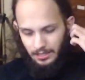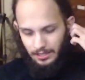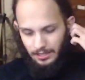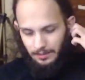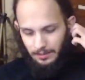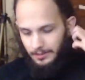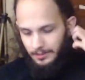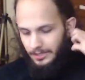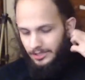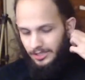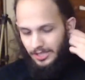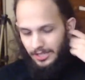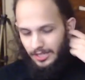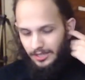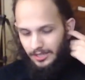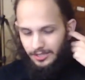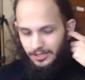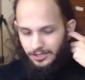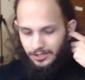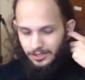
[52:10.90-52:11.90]
gonna say
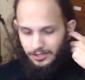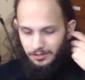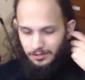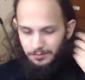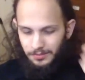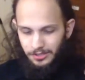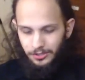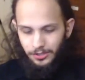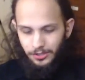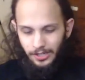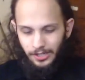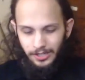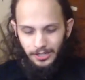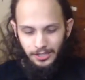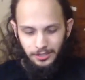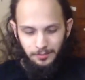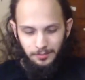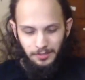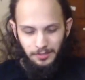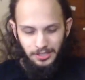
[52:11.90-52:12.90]
this, and I'm gonna try
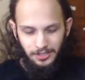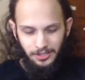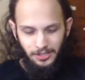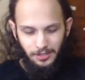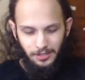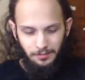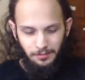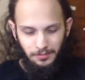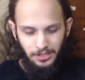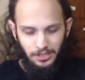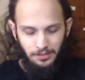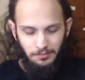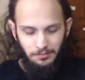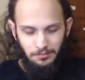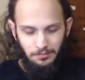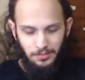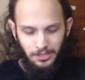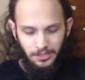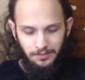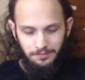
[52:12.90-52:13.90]
not to make it sound
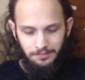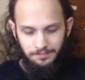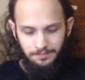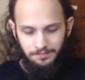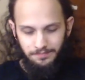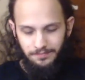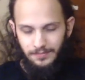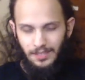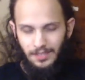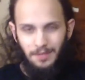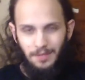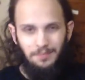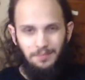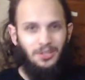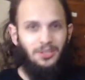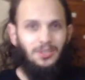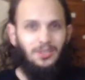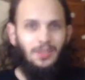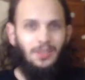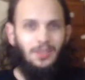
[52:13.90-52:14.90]
mean, but I'm
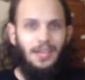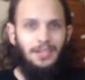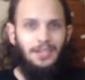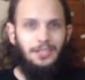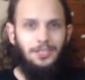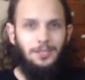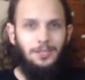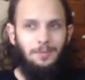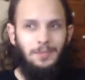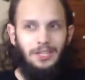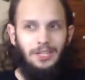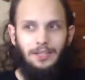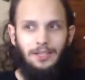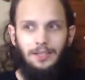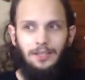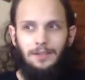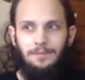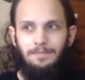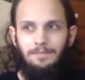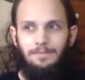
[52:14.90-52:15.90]
really glad it's a
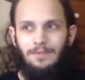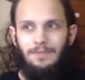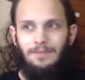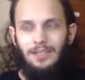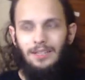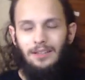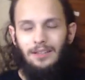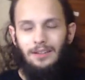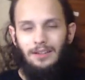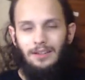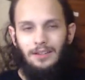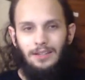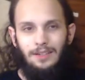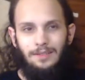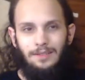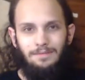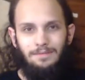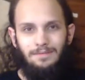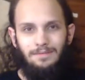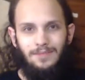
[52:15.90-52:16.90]
mini.
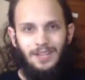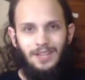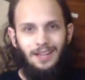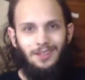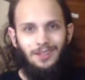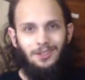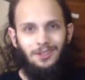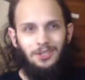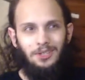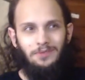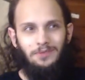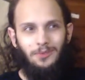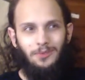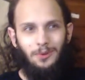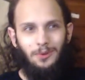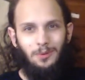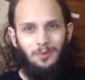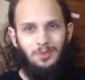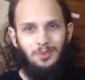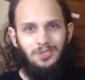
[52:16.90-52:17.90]
Not looking
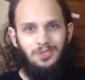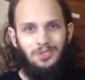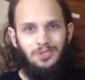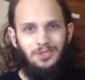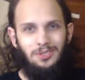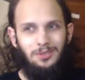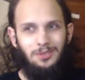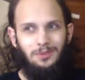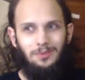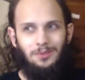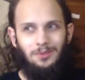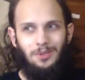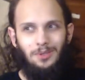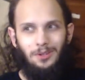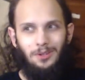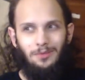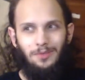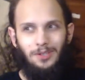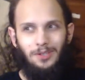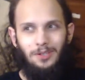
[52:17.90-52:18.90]
forward to the new
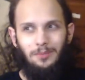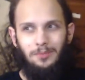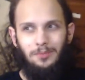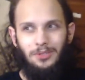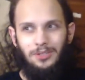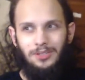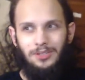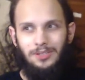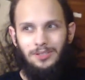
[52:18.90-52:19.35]
Darth Vader book.